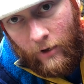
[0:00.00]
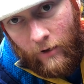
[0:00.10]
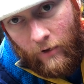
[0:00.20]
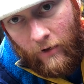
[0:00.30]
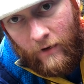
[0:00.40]

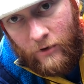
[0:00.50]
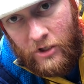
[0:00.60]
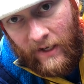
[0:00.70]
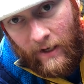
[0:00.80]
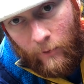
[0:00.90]
courtesy to
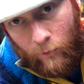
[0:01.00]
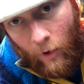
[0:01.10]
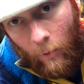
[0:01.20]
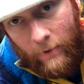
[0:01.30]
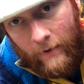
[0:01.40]
shout out
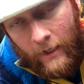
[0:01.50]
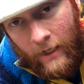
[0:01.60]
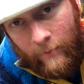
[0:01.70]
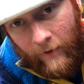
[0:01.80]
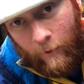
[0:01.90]
rope
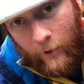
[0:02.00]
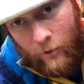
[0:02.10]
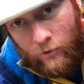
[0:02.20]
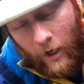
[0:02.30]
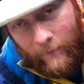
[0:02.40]
before
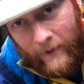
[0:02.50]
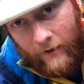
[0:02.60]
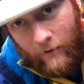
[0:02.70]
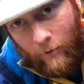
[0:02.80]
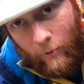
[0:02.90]
you drop the
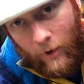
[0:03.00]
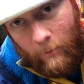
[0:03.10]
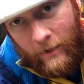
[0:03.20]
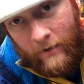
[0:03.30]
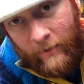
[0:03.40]
end of the
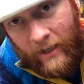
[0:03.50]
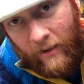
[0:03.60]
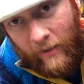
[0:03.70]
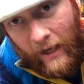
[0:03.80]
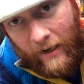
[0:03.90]
rope
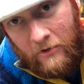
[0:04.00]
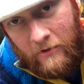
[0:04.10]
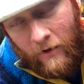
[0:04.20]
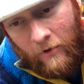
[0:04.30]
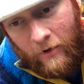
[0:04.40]
because that actually
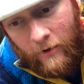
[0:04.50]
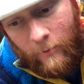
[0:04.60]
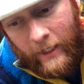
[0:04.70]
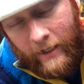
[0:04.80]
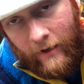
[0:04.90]
does hurt
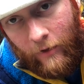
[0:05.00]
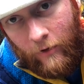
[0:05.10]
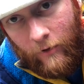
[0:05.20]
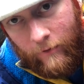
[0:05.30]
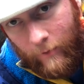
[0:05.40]
when it hits
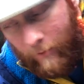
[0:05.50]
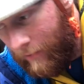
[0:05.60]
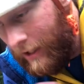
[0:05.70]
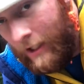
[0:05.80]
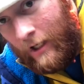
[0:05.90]
you from
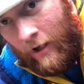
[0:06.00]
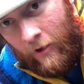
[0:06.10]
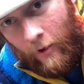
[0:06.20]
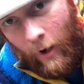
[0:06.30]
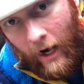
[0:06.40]

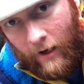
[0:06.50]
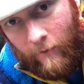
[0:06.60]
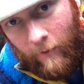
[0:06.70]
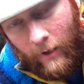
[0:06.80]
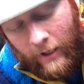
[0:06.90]
so high
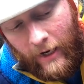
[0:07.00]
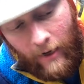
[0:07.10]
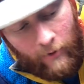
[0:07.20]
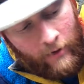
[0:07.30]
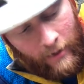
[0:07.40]
up falling
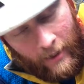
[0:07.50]
down.